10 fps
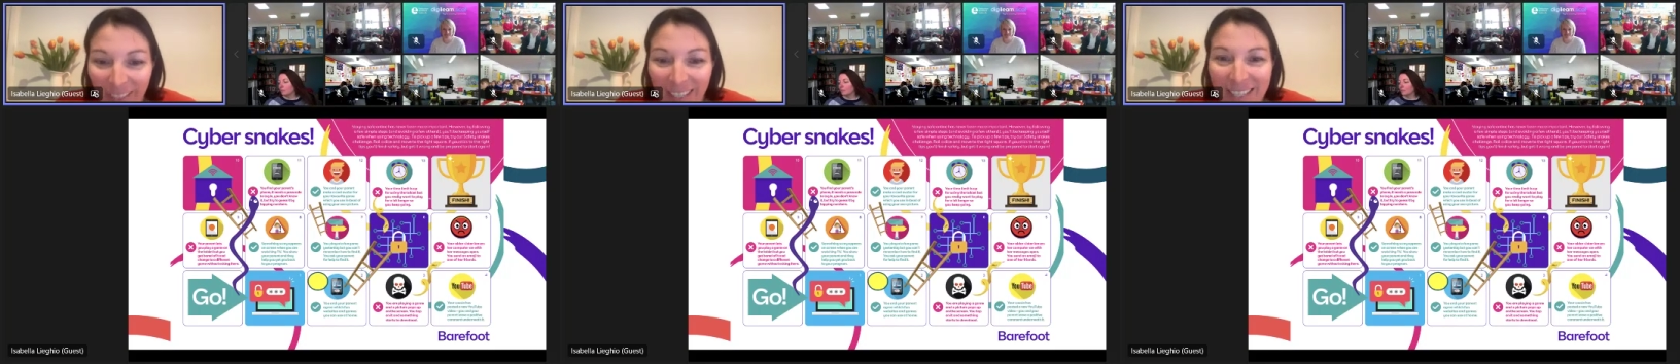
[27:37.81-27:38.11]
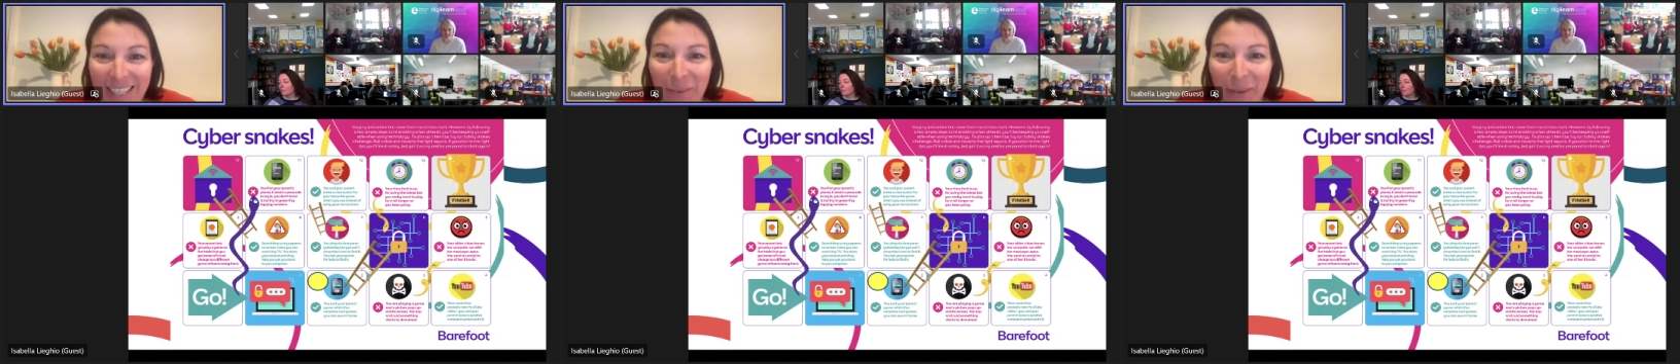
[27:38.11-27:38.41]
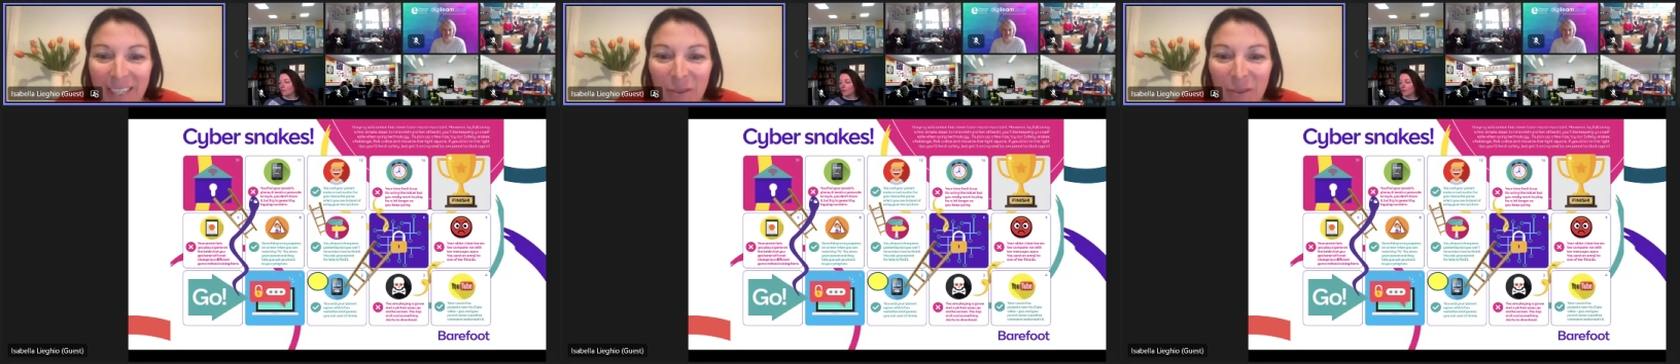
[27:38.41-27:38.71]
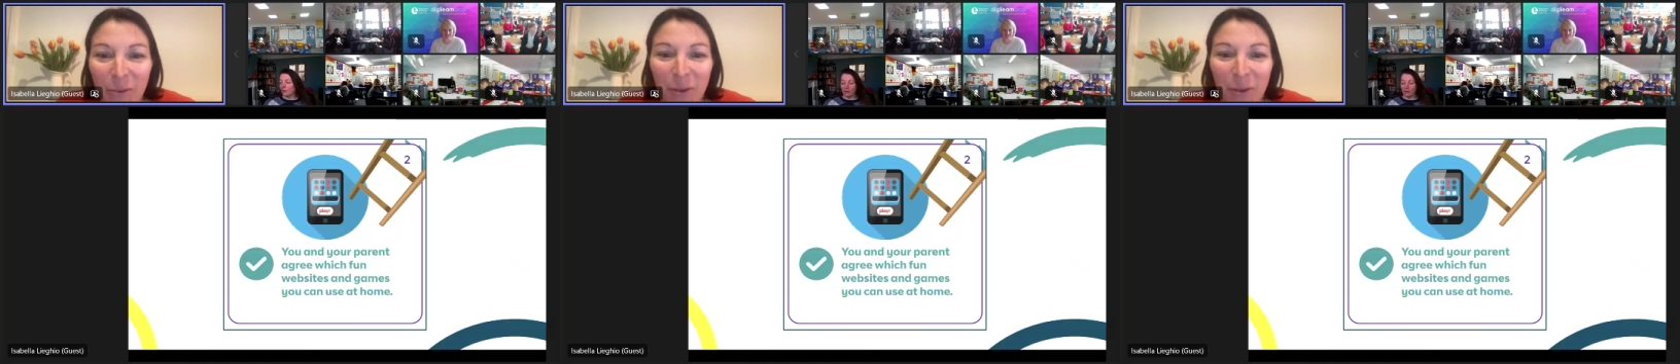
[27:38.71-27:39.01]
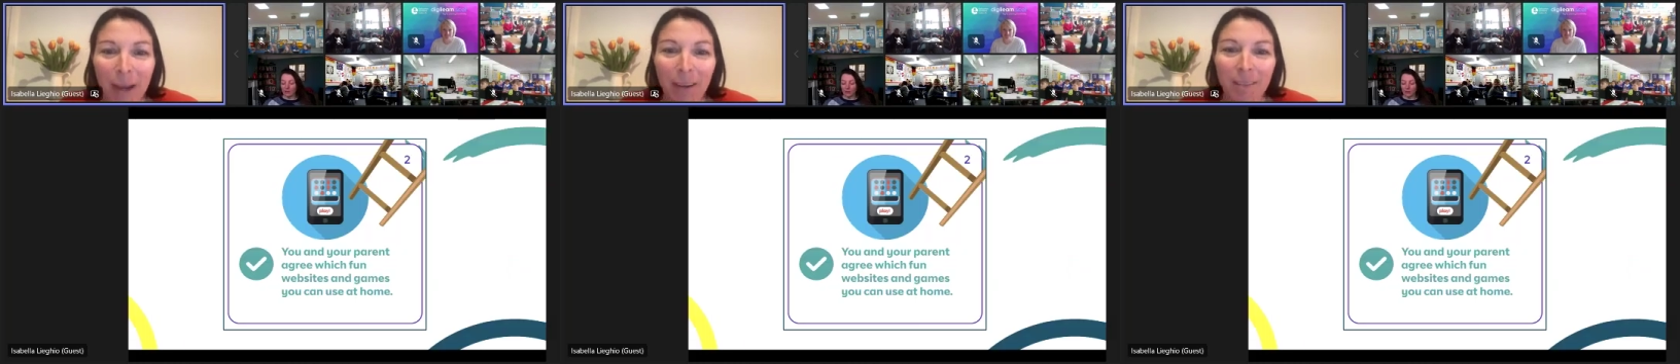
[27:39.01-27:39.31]
Let's see what it's all
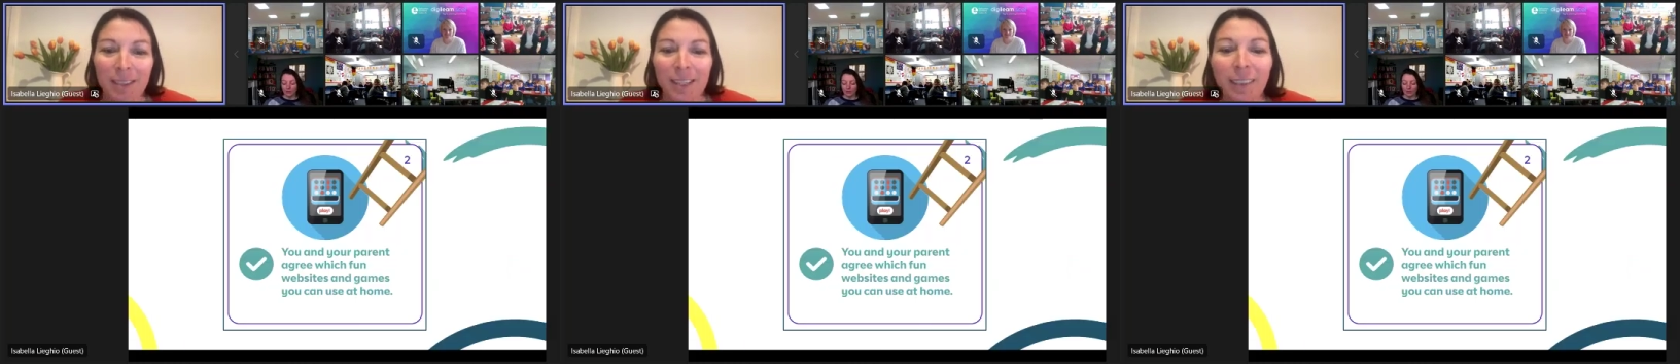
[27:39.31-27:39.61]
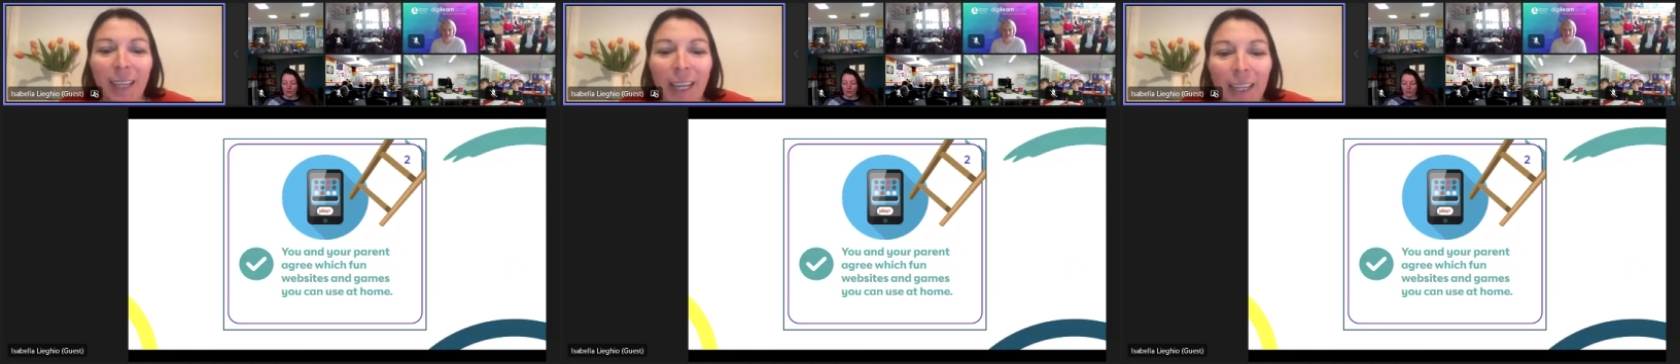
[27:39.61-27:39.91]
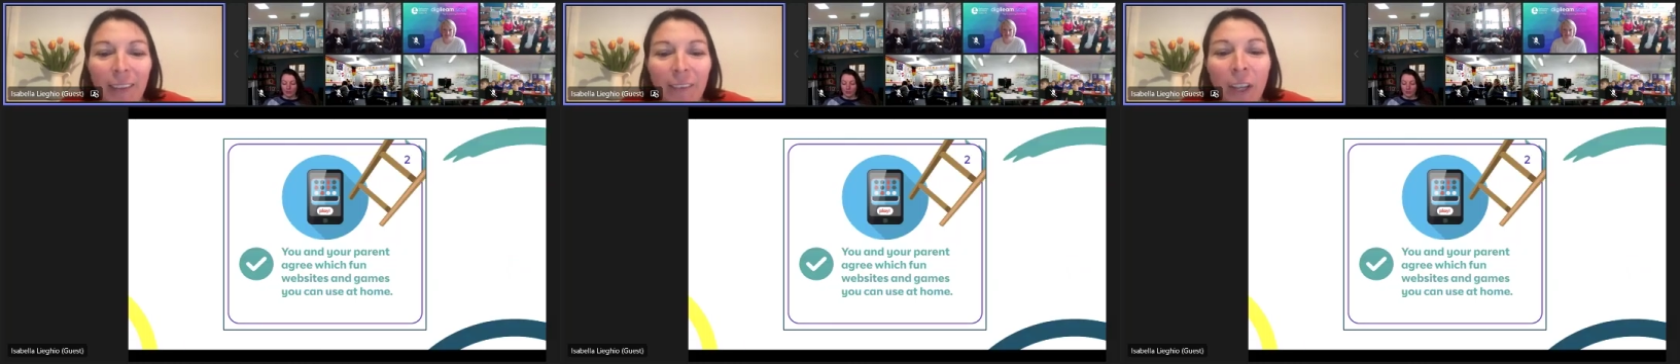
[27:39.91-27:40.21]
about. Okay.